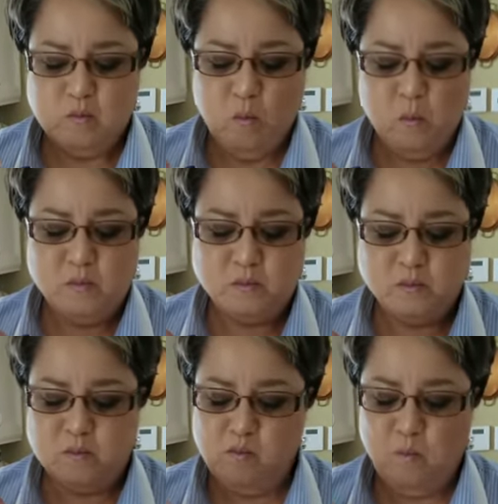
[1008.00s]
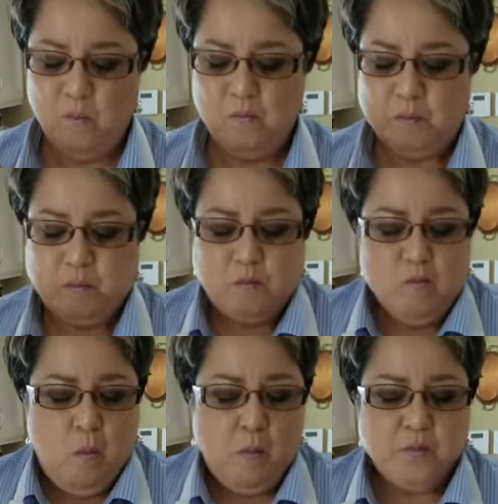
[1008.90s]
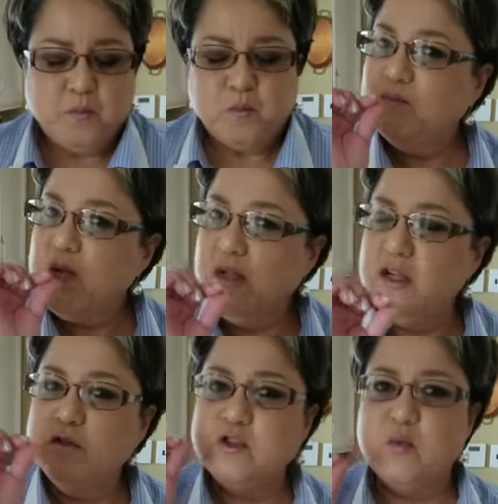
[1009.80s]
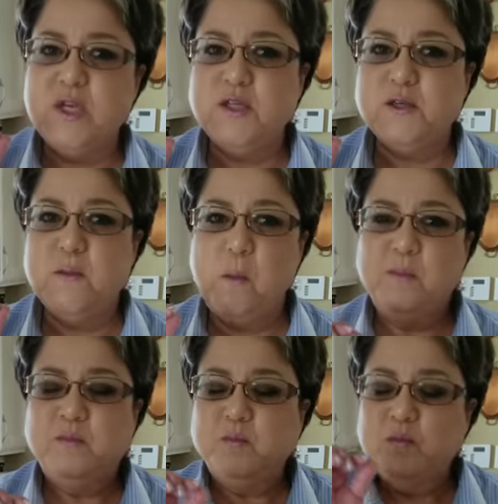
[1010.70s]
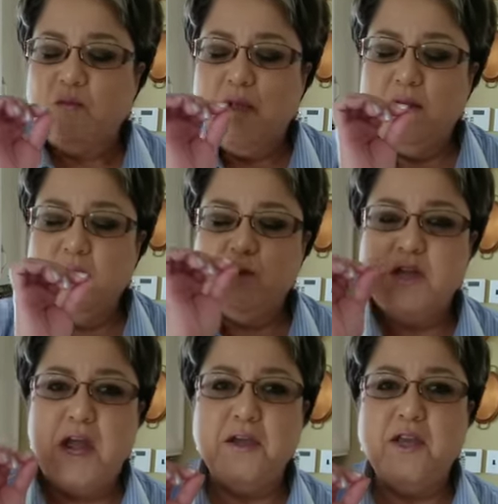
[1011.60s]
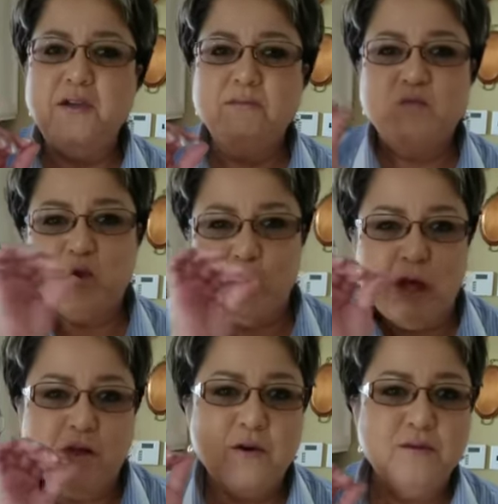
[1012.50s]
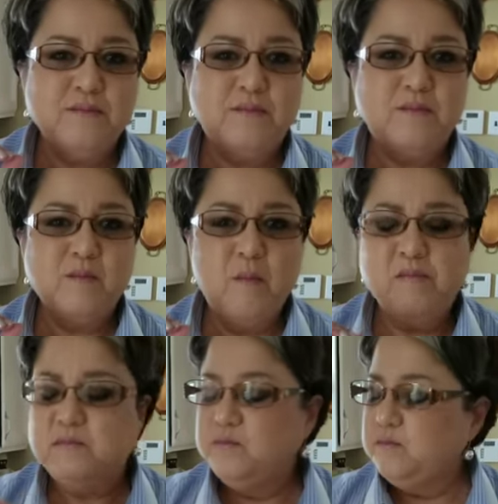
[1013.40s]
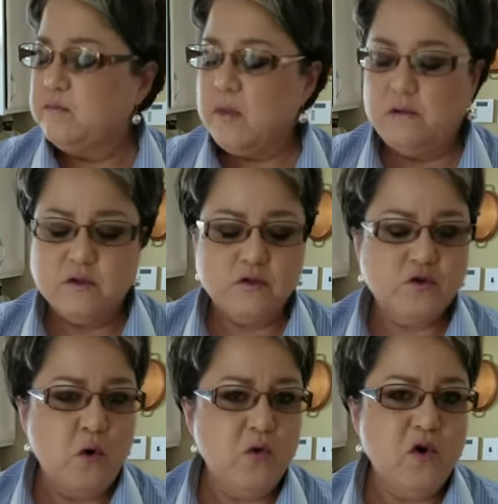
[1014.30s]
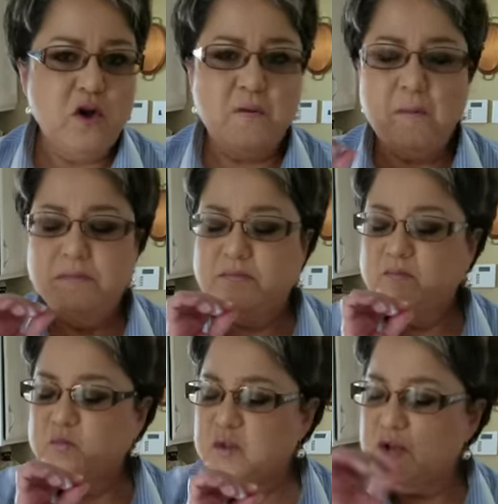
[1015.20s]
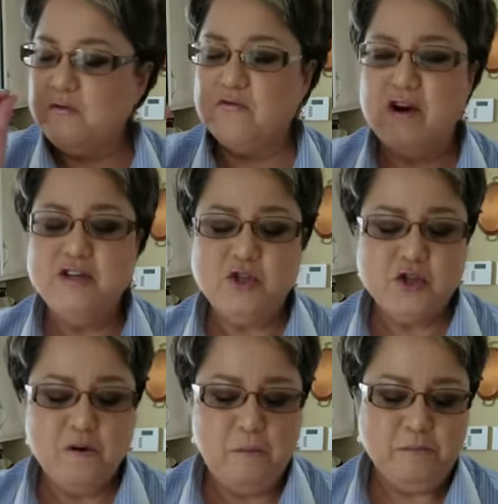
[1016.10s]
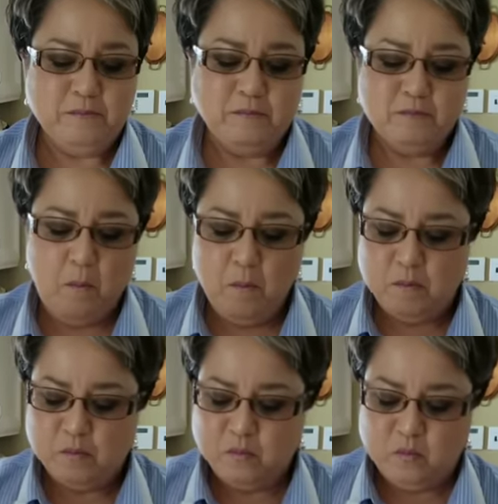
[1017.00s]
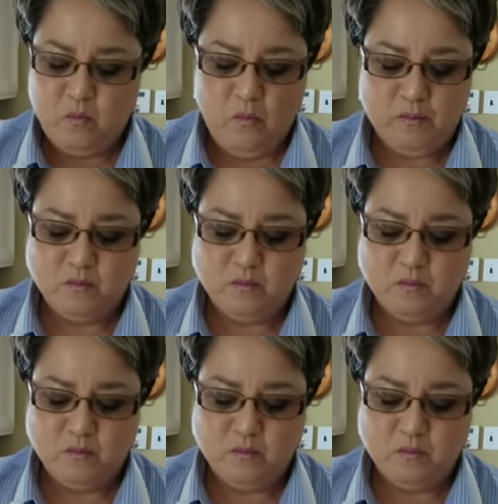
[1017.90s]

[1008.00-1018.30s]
hmm A little sweet, a little tangy together. So good. The crunch, Mmm.